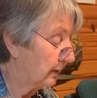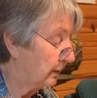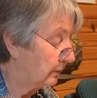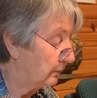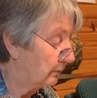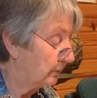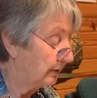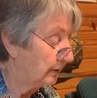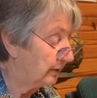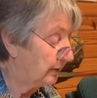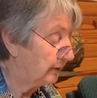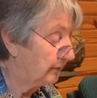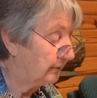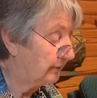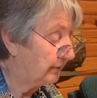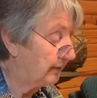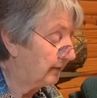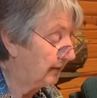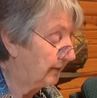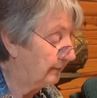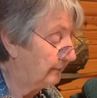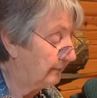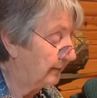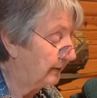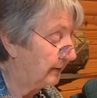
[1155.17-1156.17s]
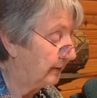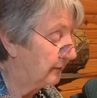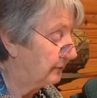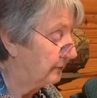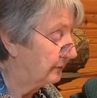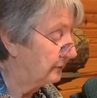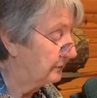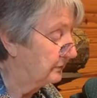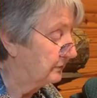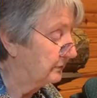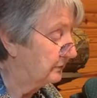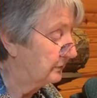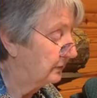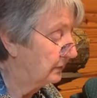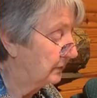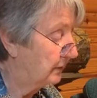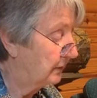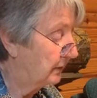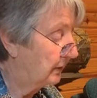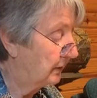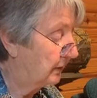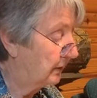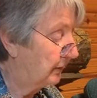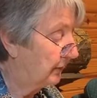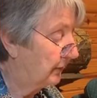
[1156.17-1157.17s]
What do you think, bhikkhus?
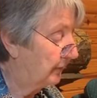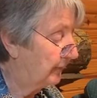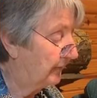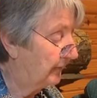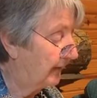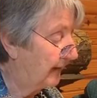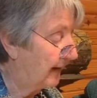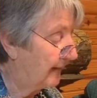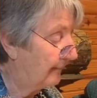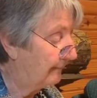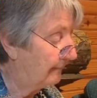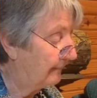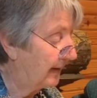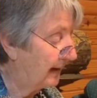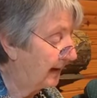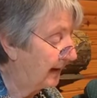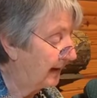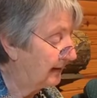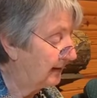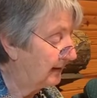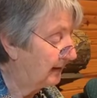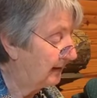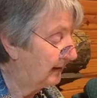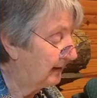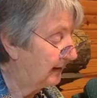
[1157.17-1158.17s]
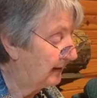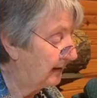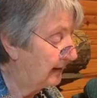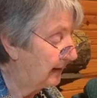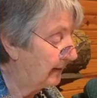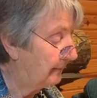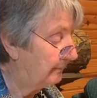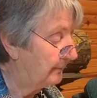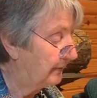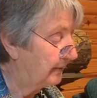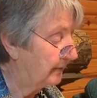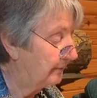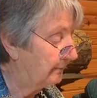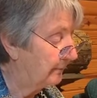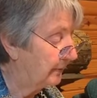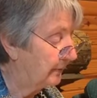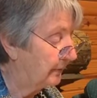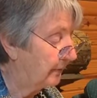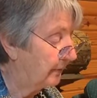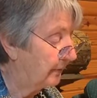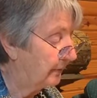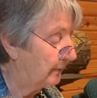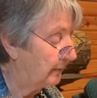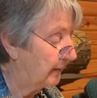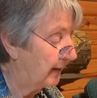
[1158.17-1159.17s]
Could that man heat up and
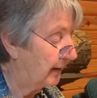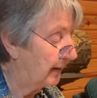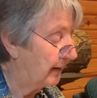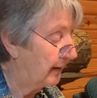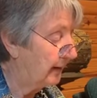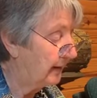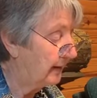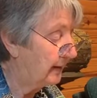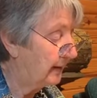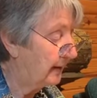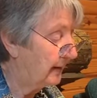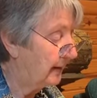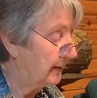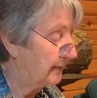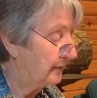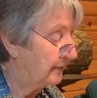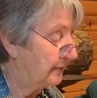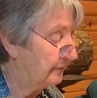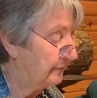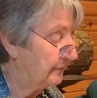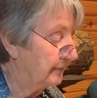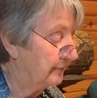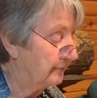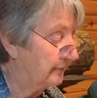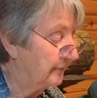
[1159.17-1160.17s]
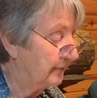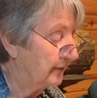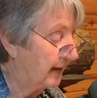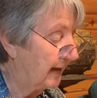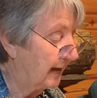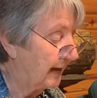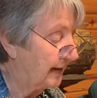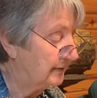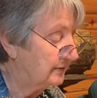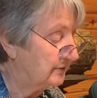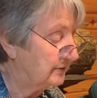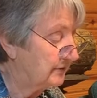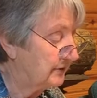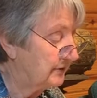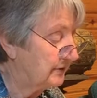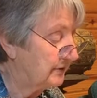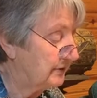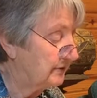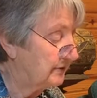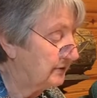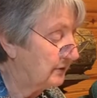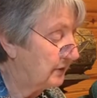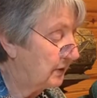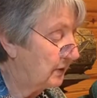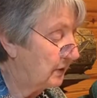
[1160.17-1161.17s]
burn away the river
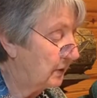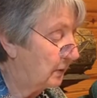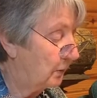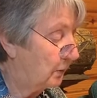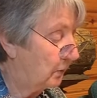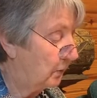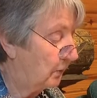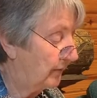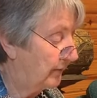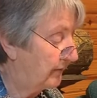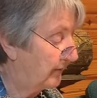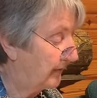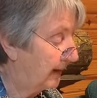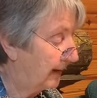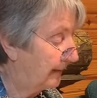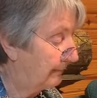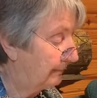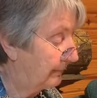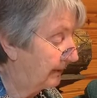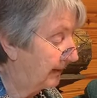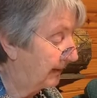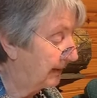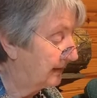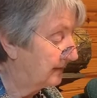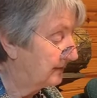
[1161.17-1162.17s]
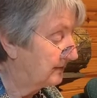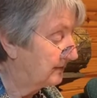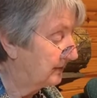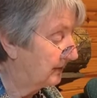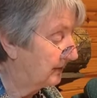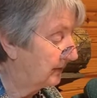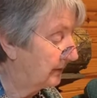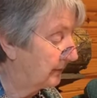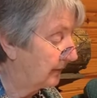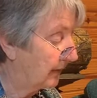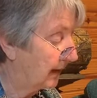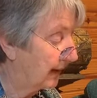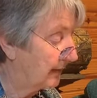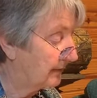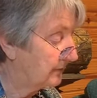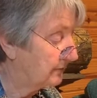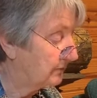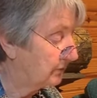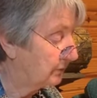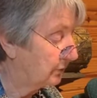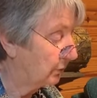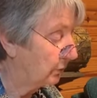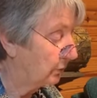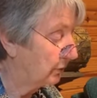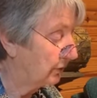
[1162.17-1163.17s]
Ganges with that blazing grass
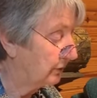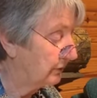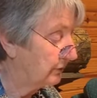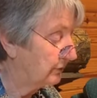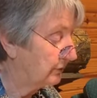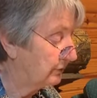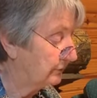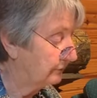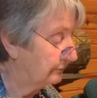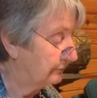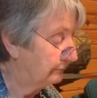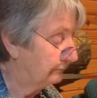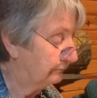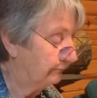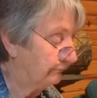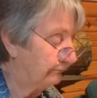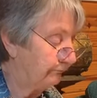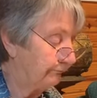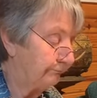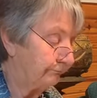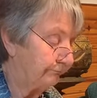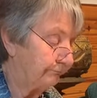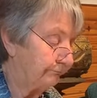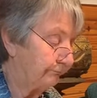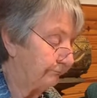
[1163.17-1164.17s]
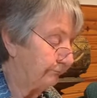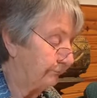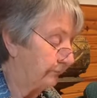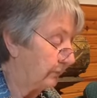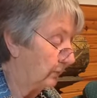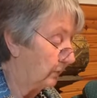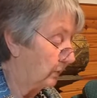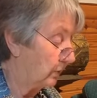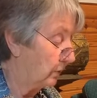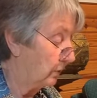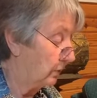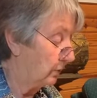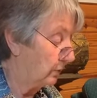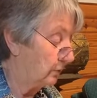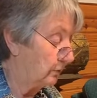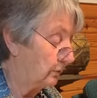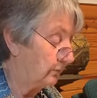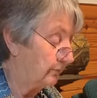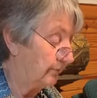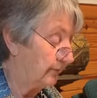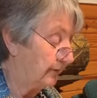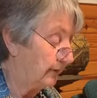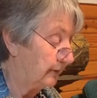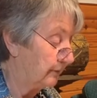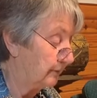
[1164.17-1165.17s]
torch? No,
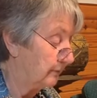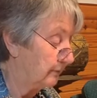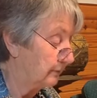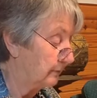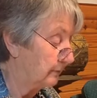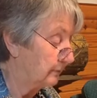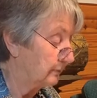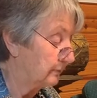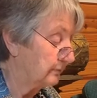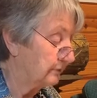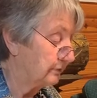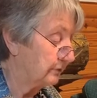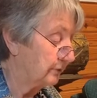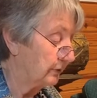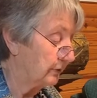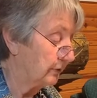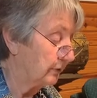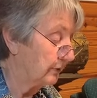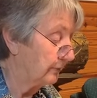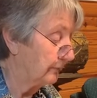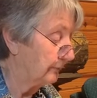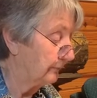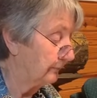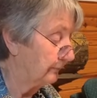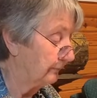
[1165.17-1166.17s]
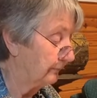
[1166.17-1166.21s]
venerable sir.